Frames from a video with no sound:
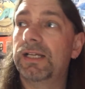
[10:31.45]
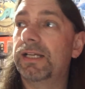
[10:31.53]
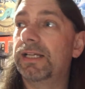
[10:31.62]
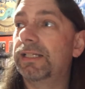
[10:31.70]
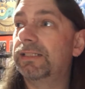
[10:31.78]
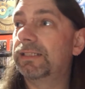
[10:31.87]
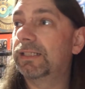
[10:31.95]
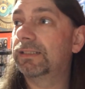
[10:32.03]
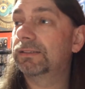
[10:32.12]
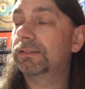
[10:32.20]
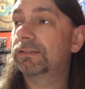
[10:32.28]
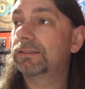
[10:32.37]
And, uh,
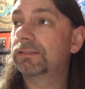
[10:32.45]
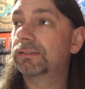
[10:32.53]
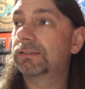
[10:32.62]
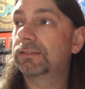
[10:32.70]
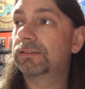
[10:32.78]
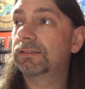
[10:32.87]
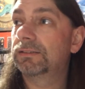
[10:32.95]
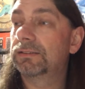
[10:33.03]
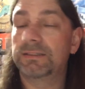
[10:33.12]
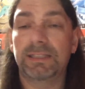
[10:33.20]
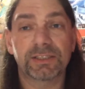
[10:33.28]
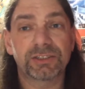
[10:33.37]

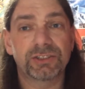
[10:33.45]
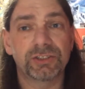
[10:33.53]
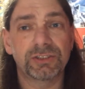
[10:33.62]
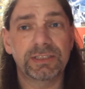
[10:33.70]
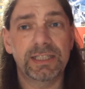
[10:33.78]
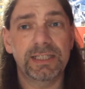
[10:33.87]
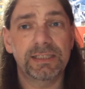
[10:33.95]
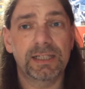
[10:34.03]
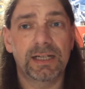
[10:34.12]
next Thursday.